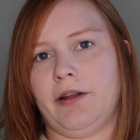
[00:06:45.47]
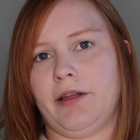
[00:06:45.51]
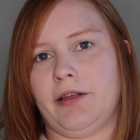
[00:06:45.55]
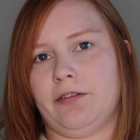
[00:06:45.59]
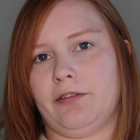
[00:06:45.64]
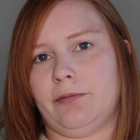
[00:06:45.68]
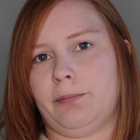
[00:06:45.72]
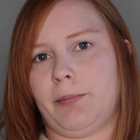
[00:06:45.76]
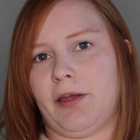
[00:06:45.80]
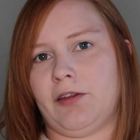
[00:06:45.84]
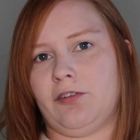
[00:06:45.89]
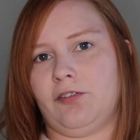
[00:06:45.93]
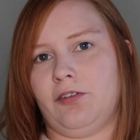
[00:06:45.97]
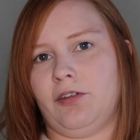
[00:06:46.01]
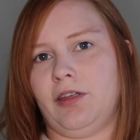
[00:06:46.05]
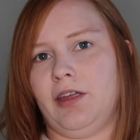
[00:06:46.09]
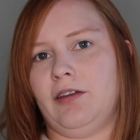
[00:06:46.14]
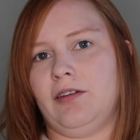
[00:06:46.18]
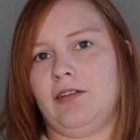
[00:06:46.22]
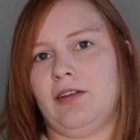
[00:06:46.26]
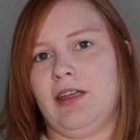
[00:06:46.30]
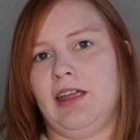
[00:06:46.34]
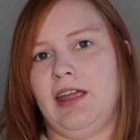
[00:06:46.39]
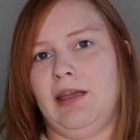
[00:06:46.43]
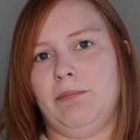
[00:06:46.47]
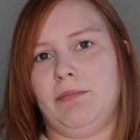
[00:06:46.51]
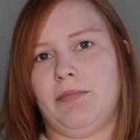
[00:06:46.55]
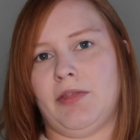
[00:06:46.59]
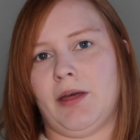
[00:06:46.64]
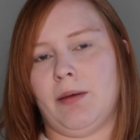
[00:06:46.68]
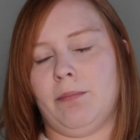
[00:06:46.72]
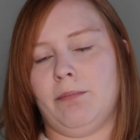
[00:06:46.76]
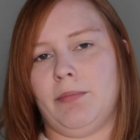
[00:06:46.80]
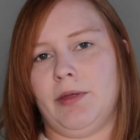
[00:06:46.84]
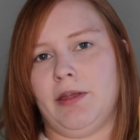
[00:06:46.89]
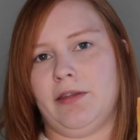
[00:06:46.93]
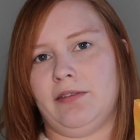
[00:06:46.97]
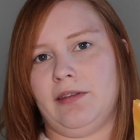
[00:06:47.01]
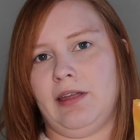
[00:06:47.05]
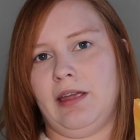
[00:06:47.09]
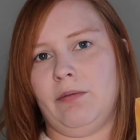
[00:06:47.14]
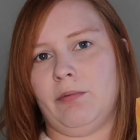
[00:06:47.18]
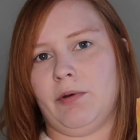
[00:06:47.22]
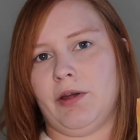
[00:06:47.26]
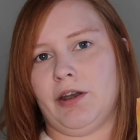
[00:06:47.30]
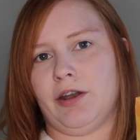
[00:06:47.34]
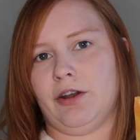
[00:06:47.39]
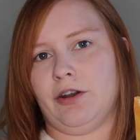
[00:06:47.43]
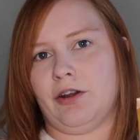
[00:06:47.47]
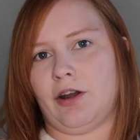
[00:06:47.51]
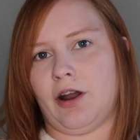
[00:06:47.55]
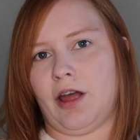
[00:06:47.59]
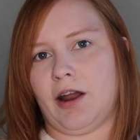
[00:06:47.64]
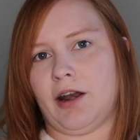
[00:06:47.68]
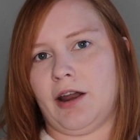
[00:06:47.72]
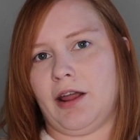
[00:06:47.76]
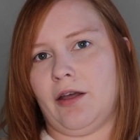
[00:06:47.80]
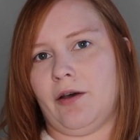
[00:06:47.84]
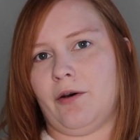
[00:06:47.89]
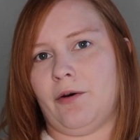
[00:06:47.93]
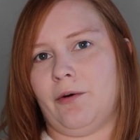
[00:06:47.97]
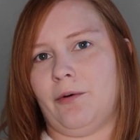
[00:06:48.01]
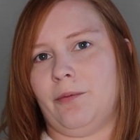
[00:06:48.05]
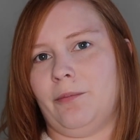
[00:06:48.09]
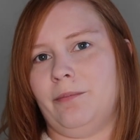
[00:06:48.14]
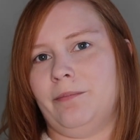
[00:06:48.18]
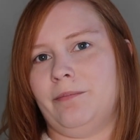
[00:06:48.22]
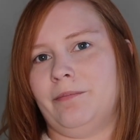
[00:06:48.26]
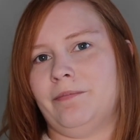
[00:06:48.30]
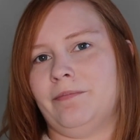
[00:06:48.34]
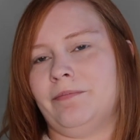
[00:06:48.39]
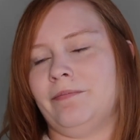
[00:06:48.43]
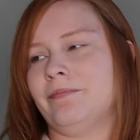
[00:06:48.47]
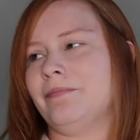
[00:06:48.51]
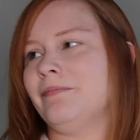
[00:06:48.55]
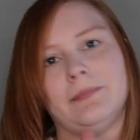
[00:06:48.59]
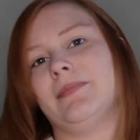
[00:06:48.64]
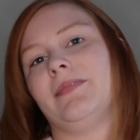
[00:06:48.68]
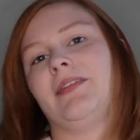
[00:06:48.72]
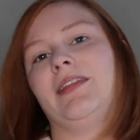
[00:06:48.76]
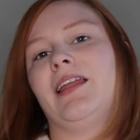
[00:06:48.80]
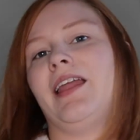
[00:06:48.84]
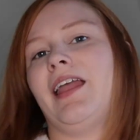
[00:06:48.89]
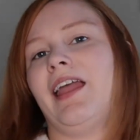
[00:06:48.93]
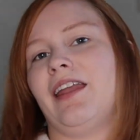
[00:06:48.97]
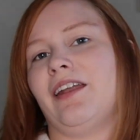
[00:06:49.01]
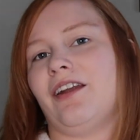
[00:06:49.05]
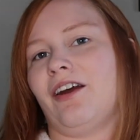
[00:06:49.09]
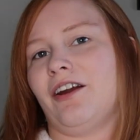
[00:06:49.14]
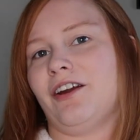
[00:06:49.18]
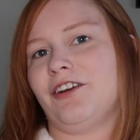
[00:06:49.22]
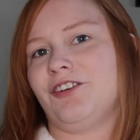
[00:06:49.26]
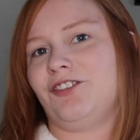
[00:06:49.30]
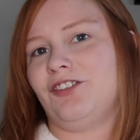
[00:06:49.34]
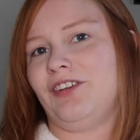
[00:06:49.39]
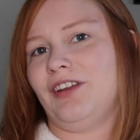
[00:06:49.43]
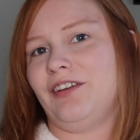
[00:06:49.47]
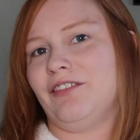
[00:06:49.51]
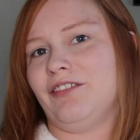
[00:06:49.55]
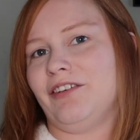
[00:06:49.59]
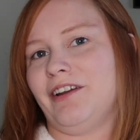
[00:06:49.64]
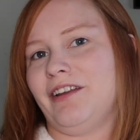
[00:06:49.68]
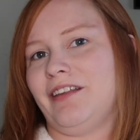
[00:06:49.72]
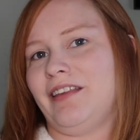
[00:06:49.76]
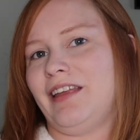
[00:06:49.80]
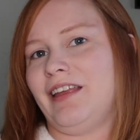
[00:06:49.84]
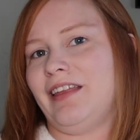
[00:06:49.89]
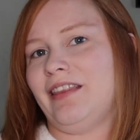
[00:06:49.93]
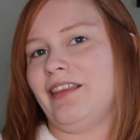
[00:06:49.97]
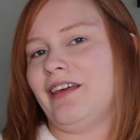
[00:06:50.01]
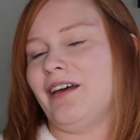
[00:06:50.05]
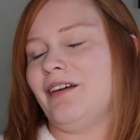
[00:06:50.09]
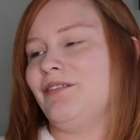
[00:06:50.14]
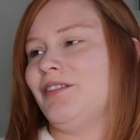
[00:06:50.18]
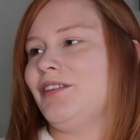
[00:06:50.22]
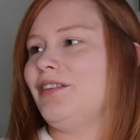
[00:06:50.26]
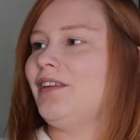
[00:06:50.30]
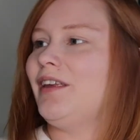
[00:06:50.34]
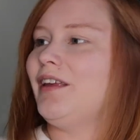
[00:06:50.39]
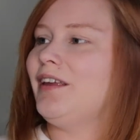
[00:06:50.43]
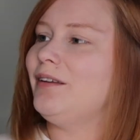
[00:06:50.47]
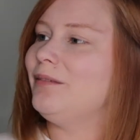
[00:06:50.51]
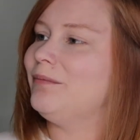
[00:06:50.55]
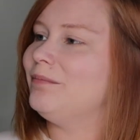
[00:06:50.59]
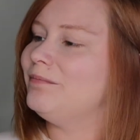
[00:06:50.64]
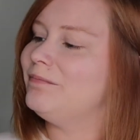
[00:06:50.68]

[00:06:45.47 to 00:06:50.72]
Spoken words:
especially to keep them busy when you're not at home. And Archie really loves it.